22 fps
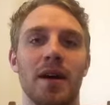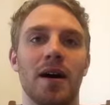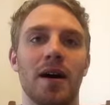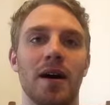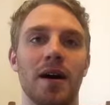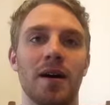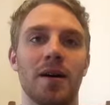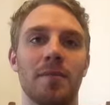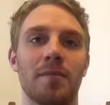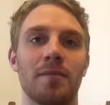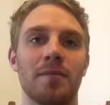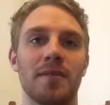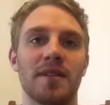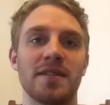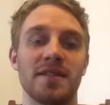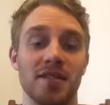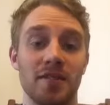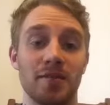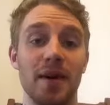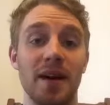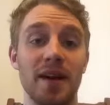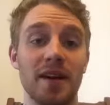And
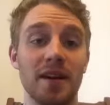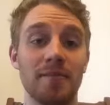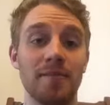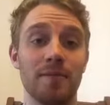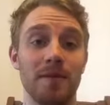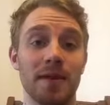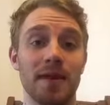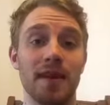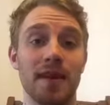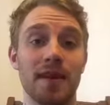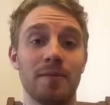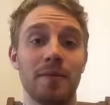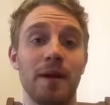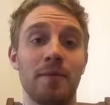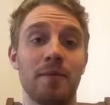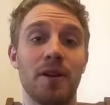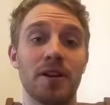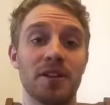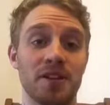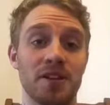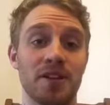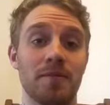so my
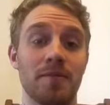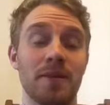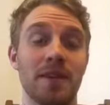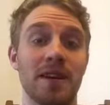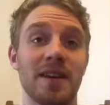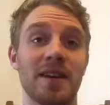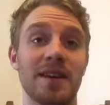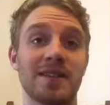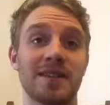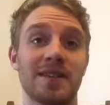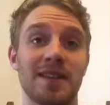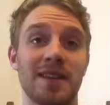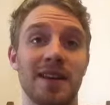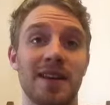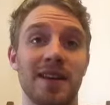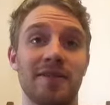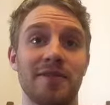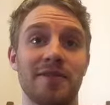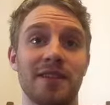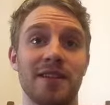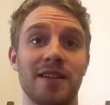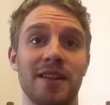project company is
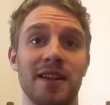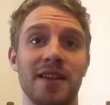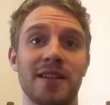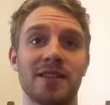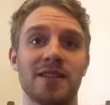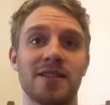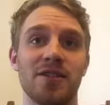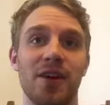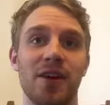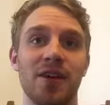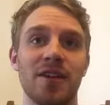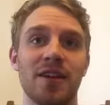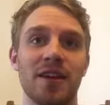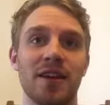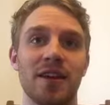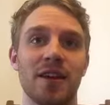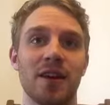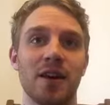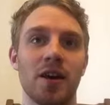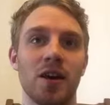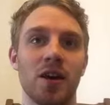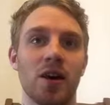Lyft. And so I
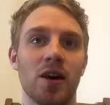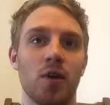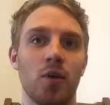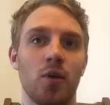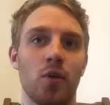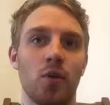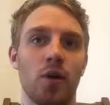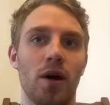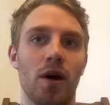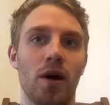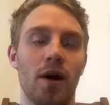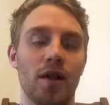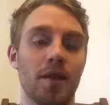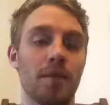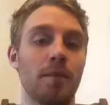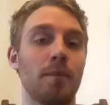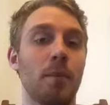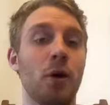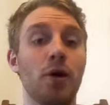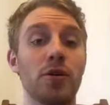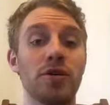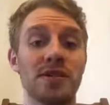think the
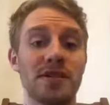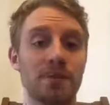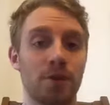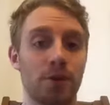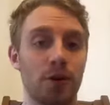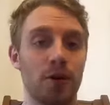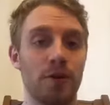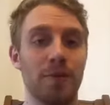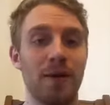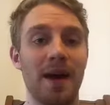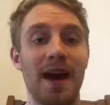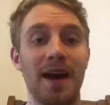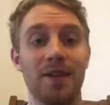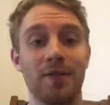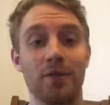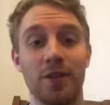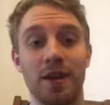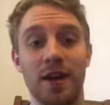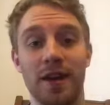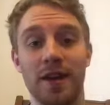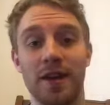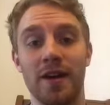most important
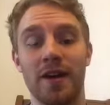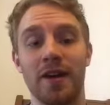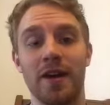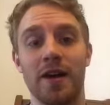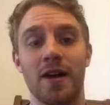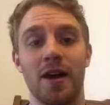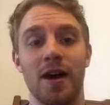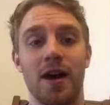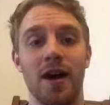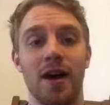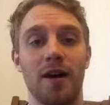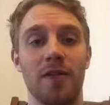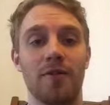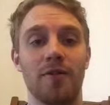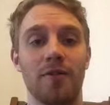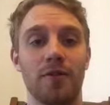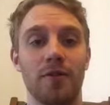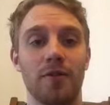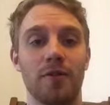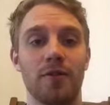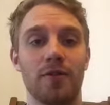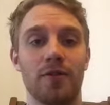pathway
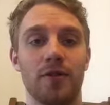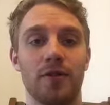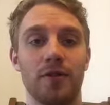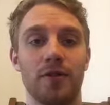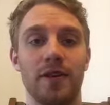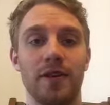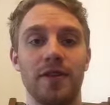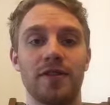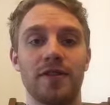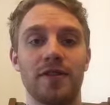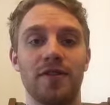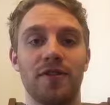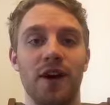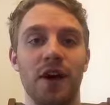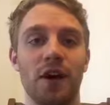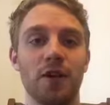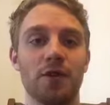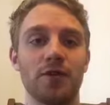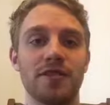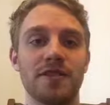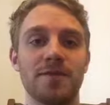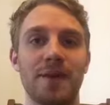for Lyft to
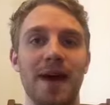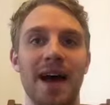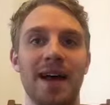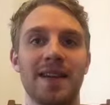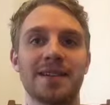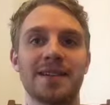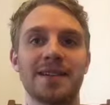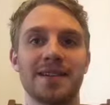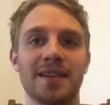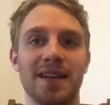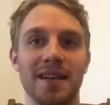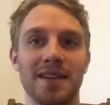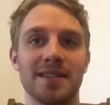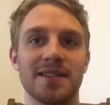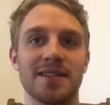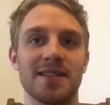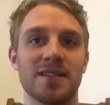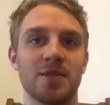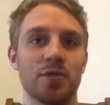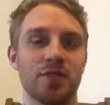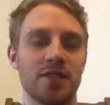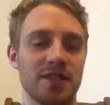follow is path
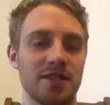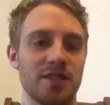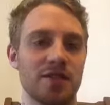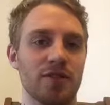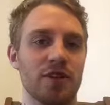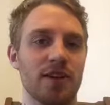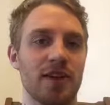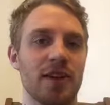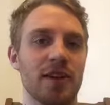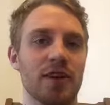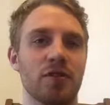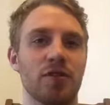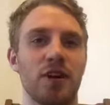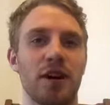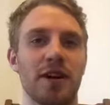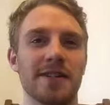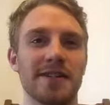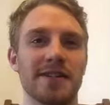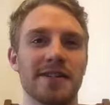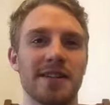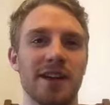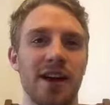6, which is looking
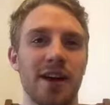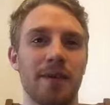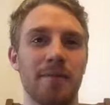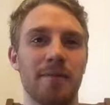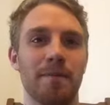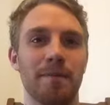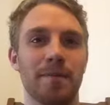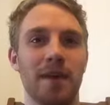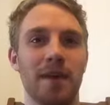across time.